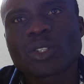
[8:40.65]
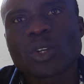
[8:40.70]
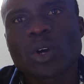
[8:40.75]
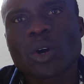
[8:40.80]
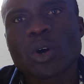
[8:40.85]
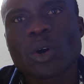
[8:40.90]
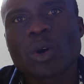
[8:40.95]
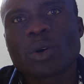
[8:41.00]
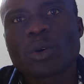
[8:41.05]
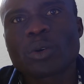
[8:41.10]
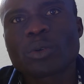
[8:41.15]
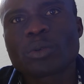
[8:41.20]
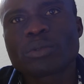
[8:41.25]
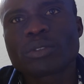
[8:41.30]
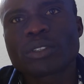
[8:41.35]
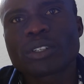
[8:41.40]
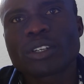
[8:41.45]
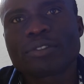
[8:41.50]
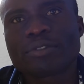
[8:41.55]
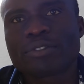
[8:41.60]
So
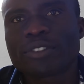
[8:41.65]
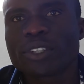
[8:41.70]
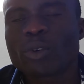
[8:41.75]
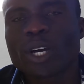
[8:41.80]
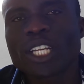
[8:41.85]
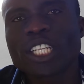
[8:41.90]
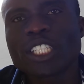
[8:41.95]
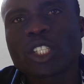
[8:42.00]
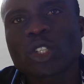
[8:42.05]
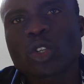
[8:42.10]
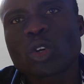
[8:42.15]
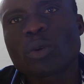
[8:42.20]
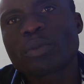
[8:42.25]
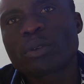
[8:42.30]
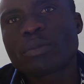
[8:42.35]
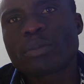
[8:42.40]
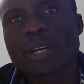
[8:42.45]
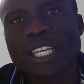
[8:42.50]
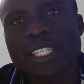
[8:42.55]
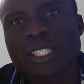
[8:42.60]
if the quality is
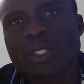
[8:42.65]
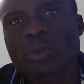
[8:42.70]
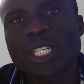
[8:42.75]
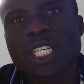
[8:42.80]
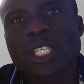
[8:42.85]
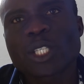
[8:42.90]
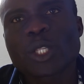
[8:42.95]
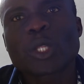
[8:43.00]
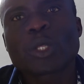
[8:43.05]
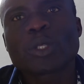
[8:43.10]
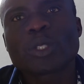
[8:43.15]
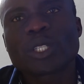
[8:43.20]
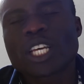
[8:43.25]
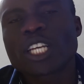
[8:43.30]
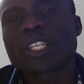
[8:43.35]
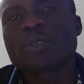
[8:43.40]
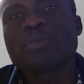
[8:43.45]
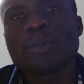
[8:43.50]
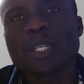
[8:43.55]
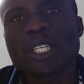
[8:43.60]
compromised, what does
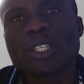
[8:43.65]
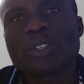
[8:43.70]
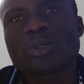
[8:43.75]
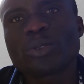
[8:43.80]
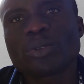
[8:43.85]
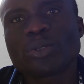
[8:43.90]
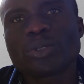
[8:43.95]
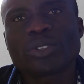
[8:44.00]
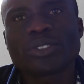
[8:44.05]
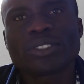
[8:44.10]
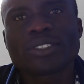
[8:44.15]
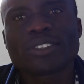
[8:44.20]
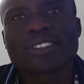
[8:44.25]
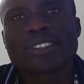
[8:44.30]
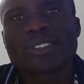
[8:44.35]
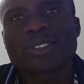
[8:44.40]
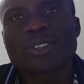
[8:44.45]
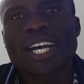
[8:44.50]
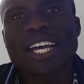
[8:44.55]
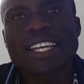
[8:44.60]
that mean
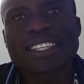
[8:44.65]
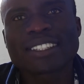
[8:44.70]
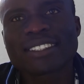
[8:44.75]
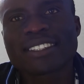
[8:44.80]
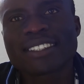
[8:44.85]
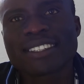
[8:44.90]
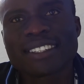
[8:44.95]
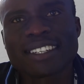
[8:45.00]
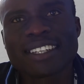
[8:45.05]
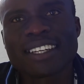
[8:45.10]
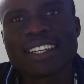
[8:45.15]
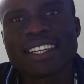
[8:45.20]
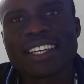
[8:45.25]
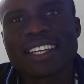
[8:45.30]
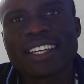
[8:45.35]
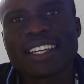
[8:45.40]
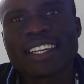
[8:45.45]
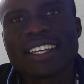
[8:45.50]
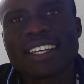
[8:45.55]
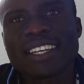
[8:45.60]
to us?
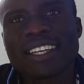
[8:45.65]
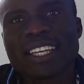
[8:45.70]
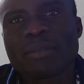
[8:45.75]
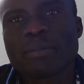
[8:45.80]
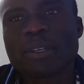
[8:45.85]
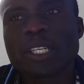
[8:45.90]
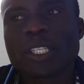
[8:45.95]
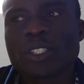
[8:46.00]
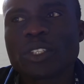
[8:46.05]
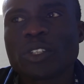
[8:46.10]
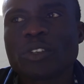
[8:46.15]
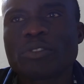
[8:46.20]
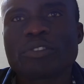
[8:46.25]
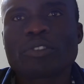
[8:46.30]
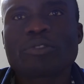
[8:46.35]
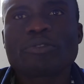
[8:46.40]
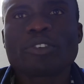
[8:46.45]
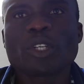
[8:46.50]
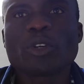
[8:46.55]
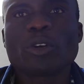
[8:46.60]
It means if
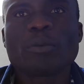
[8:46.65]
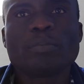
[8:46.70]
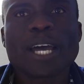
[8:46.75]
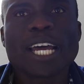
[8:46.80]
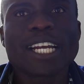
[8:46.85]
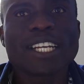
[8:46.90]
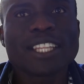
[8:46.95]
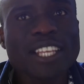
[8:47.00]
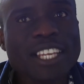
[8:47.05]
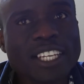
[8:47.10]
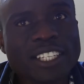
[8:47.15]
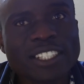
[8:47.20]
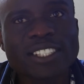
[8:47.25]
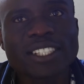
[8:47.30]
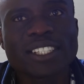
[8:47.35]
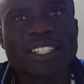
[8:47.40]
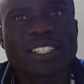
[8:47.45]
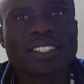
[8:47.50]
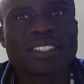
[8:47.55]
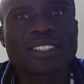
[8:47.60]
you feed on bad
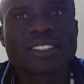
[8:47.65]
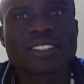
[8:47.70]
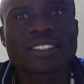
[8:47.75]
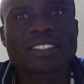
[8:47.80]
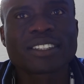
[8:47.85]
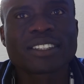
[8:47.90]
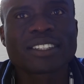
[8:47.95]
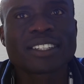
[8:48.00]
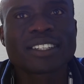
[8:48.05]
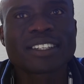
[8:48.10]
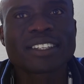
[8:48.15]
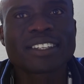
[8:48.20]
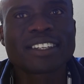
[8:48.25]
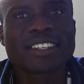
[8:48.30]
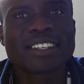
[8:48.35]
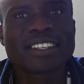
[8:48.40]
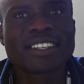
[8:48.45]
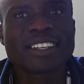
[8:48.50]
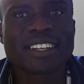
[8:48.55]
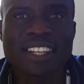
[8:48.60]
things,
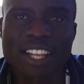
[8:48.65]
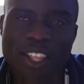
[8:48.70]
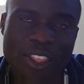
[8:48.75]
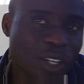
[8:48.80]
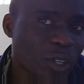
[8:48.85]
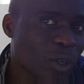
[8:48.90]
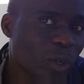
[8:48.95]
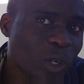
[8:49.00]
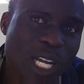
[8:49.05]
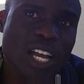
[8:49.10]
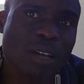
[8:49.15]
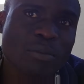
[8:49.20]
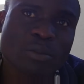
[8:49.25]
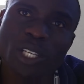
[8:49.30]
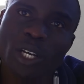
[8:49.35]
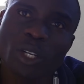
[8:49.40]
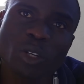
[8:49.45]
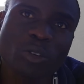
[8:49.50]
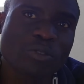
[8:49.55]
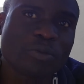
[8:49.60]
nothing good
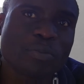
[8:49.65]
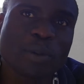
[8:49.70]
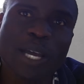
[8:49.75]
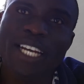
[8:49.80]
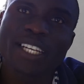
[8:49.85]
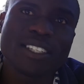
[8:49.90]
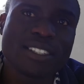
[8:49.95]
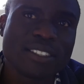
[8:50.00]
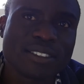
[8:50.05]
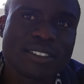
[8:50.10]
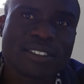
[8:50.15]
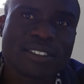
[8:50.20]
comes out of bad.